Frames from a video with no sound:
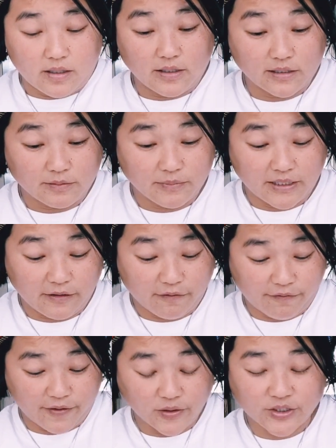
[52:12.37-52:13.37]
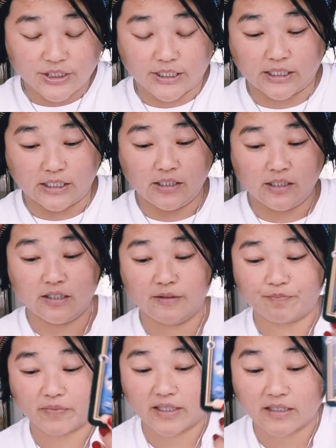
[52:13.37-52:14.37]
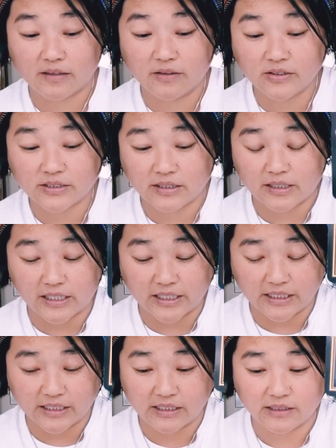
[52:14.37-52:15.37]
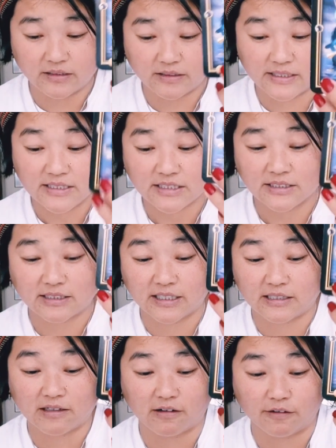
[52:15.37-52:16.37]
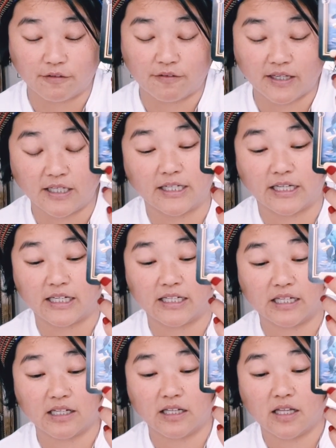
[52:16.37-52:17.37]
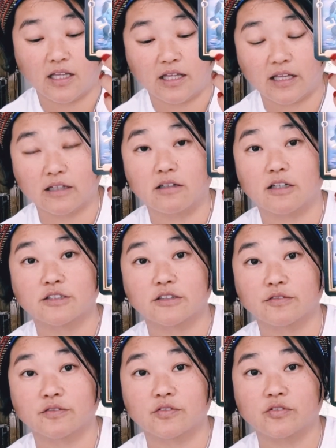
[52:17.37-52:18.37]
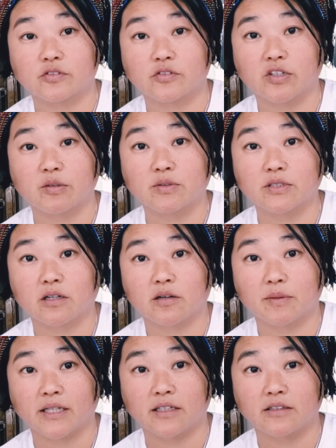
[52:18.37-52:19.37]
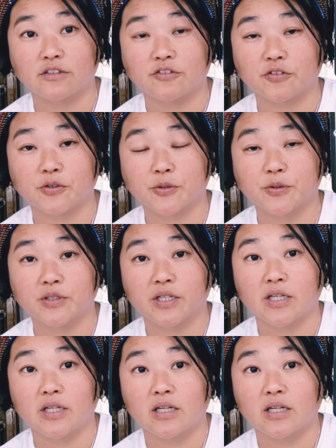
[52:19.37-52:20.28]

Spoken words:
In the future, it looks like this is a card of healing and cards of dreams coming true.